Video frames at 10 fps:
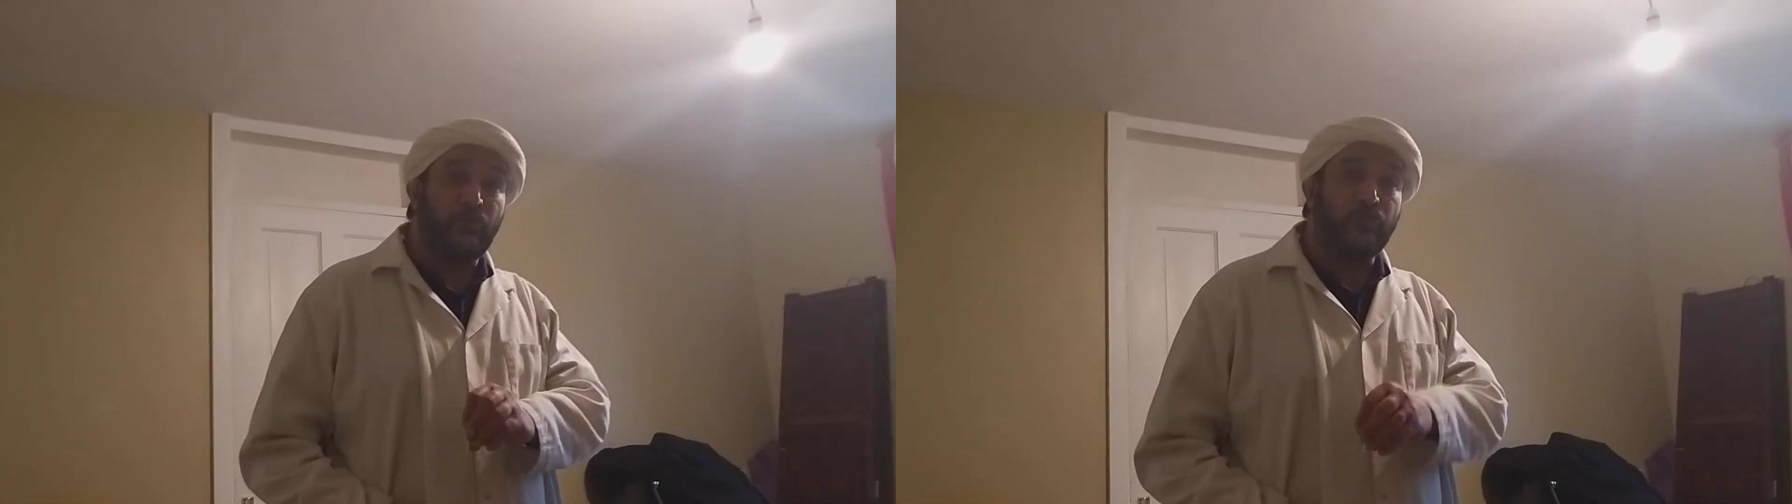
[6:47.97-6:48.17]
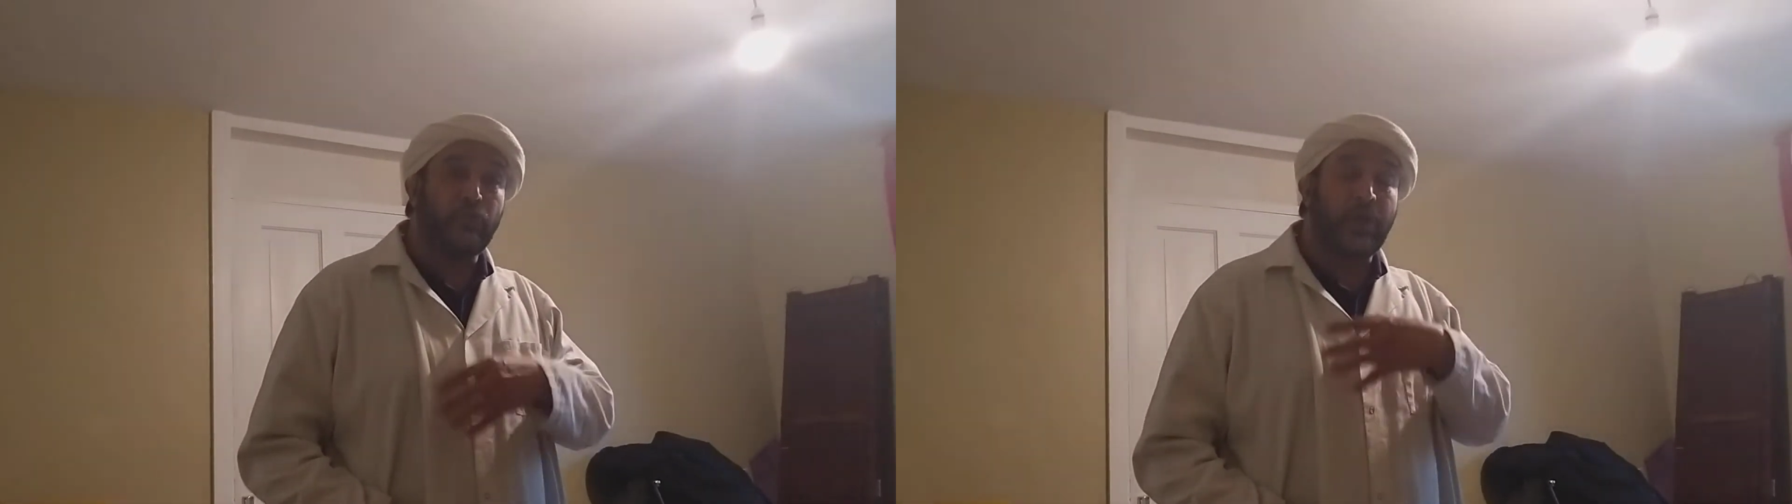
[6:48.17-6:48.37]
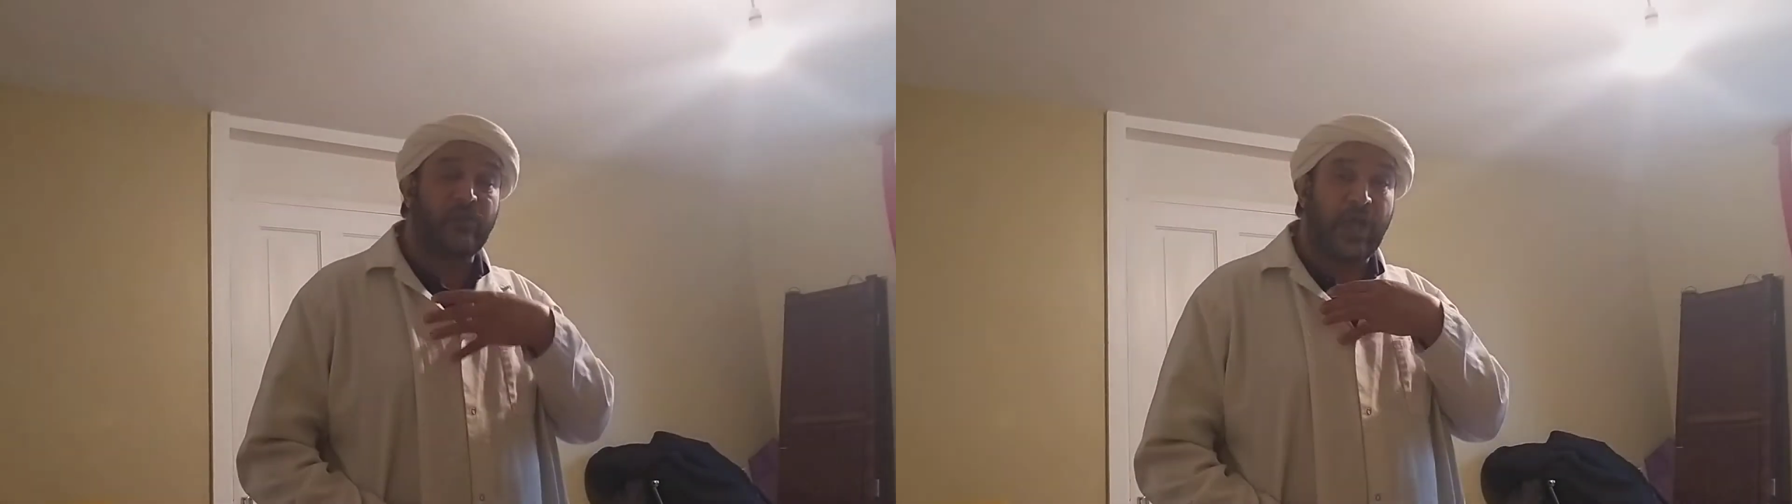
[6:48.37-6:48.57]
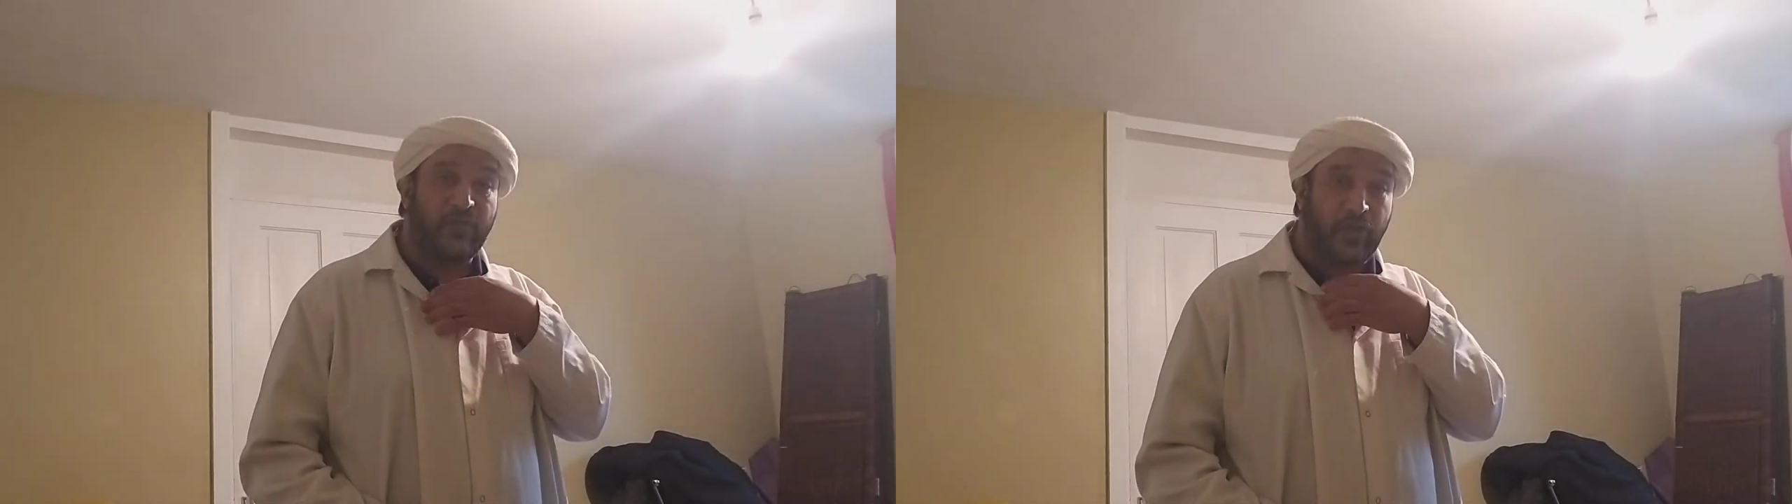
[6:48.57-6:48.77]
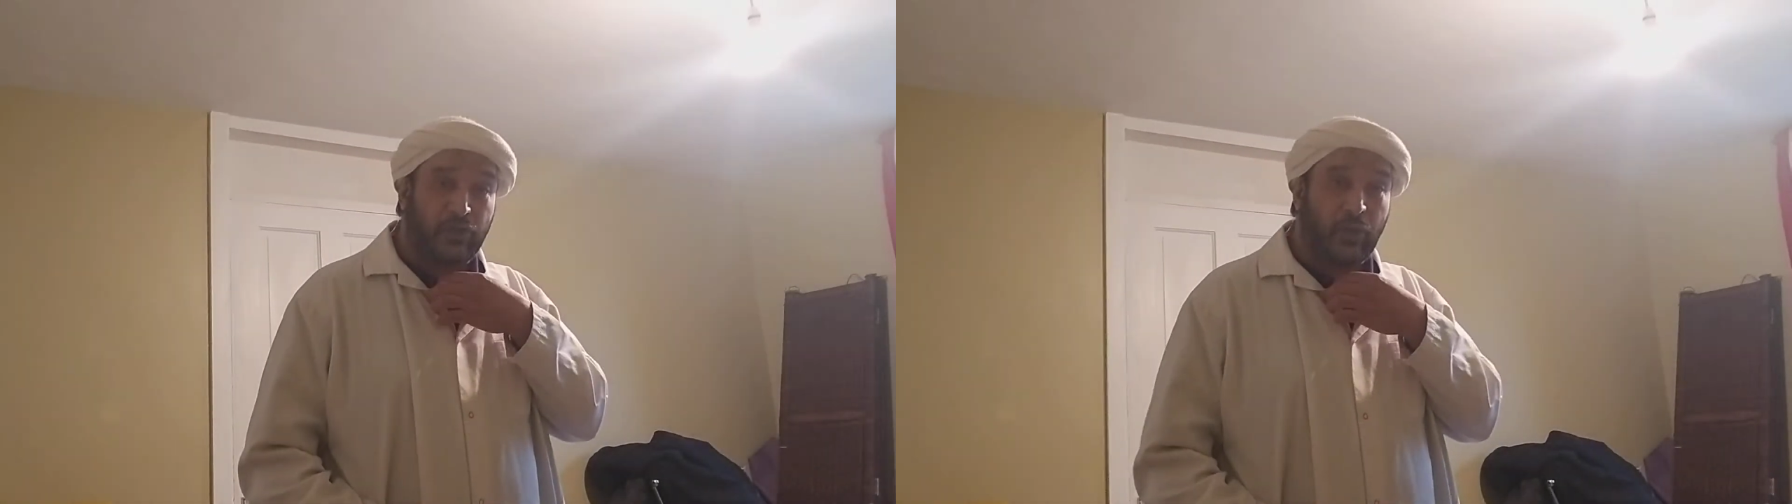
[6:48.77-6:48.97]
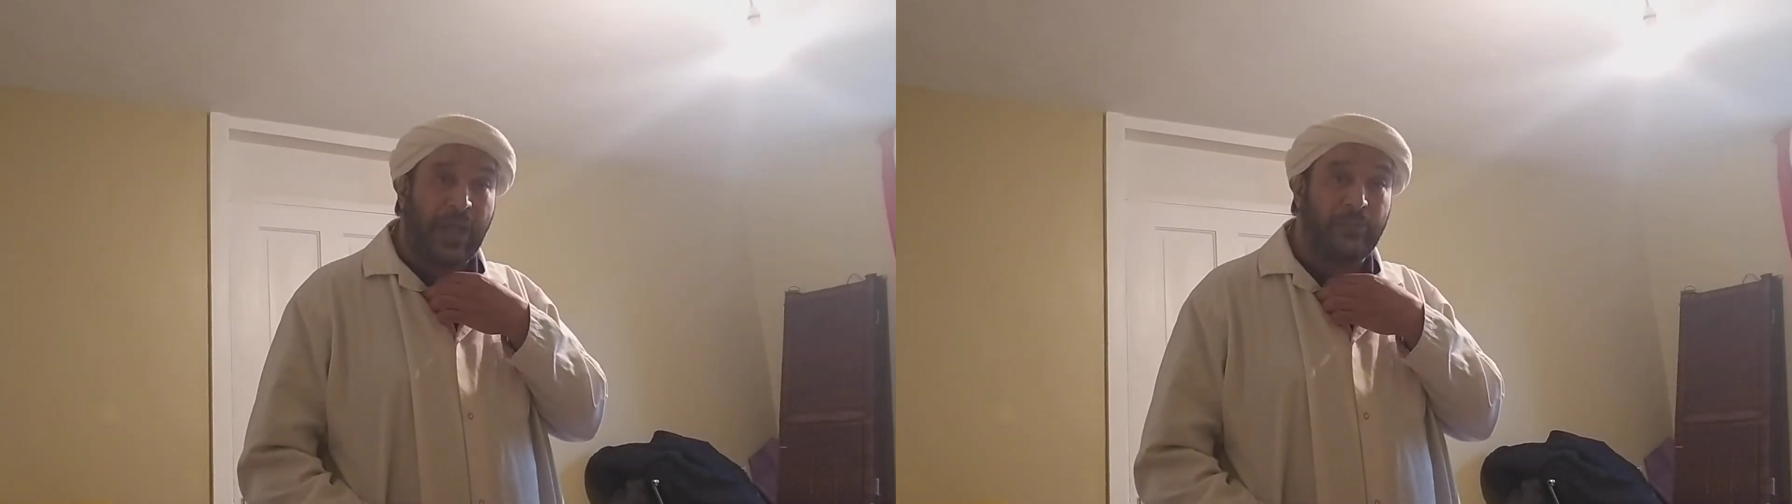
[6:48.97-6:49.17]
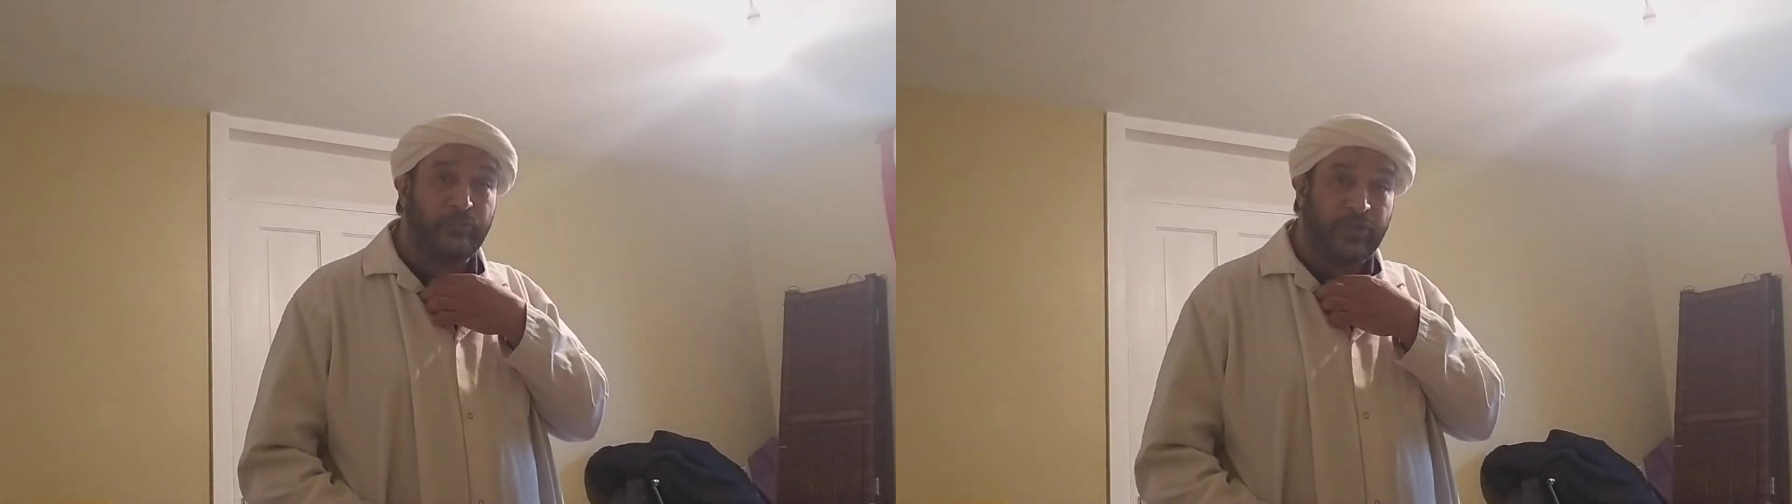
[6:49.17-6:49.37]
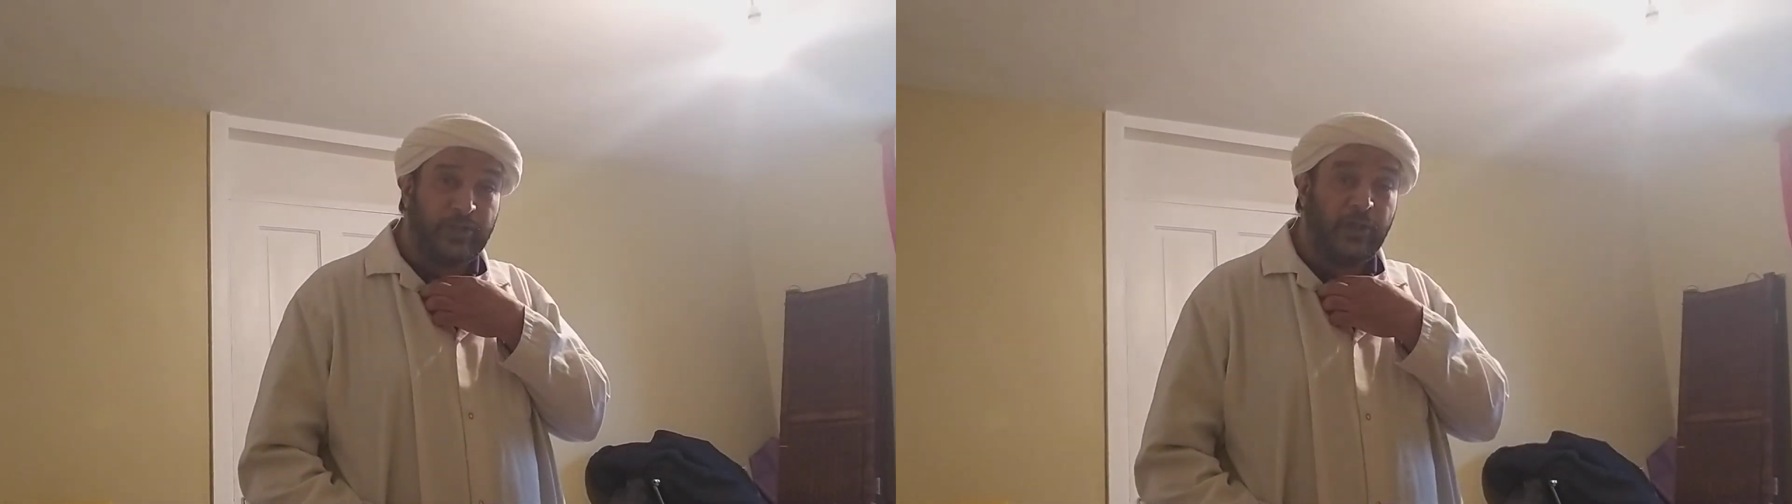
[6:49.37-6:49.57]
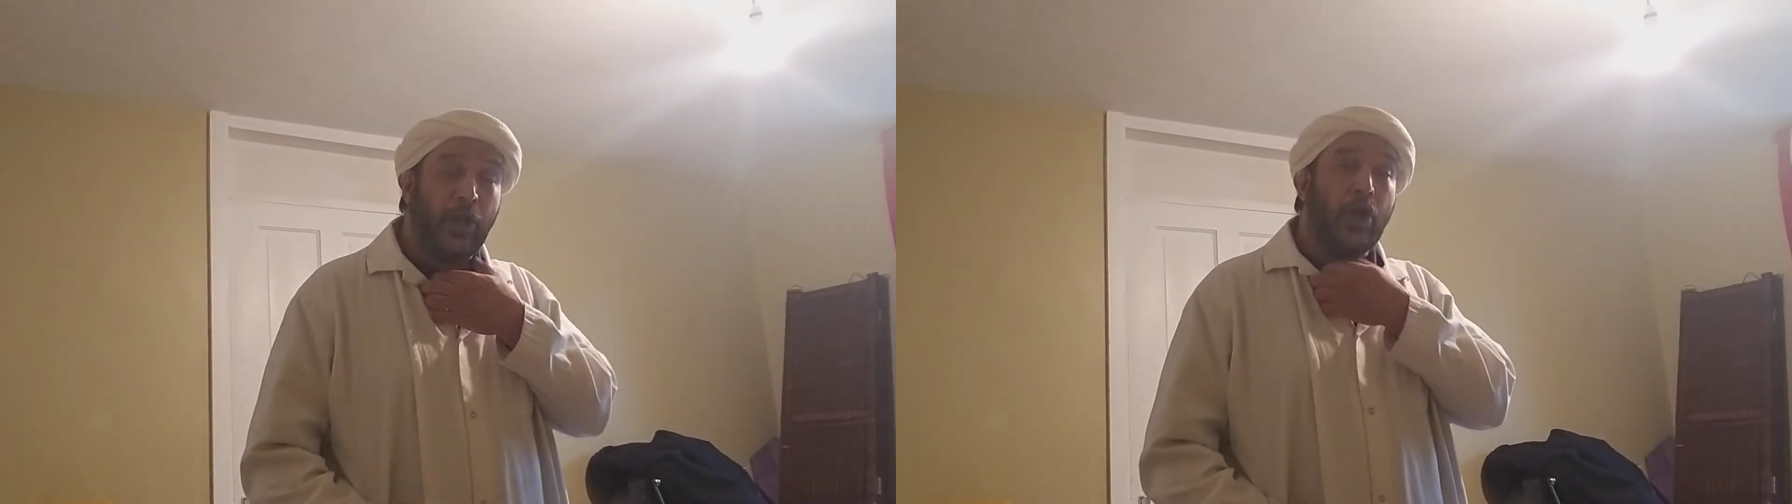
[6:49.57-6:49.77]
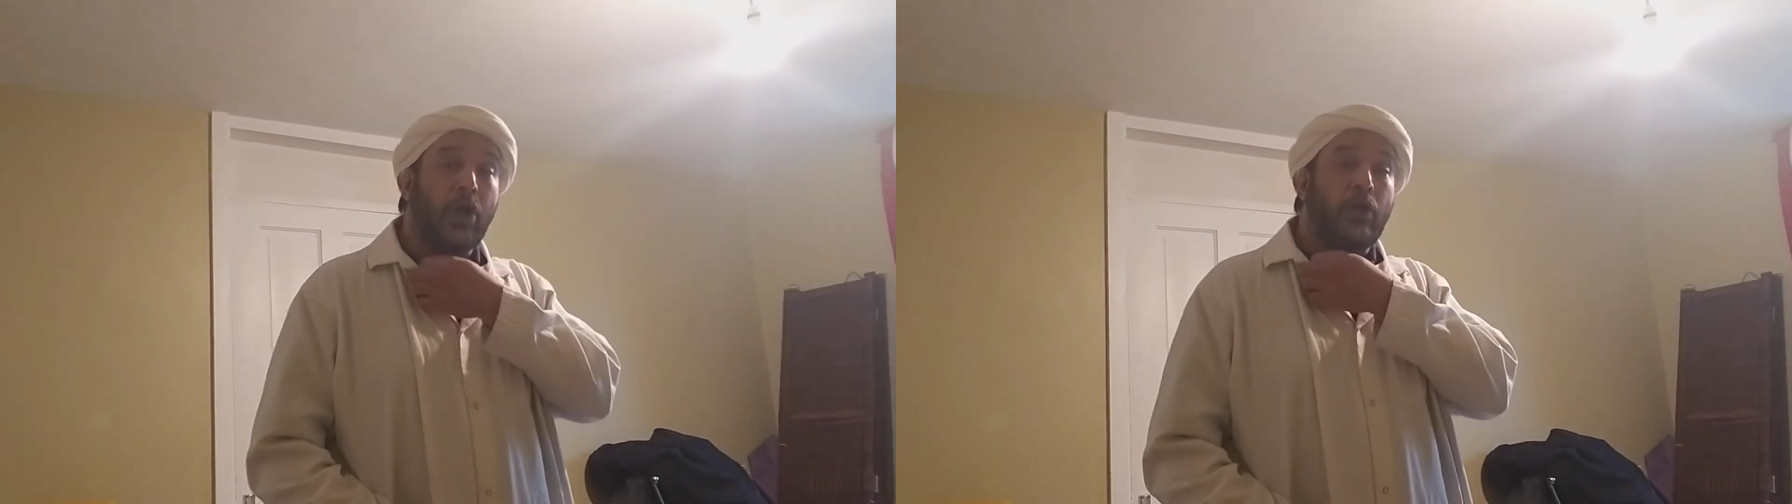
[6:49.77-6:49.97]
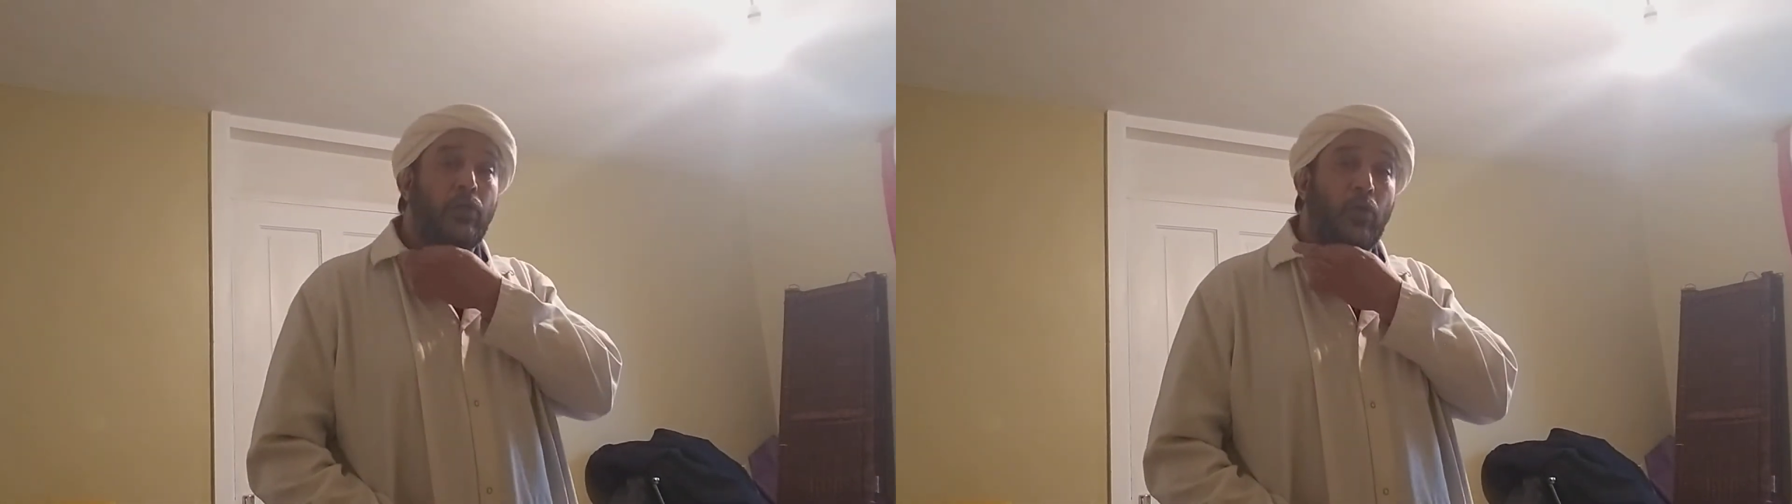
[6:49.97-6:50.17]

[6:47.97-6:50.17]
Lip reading: issue, as I said to IMD, the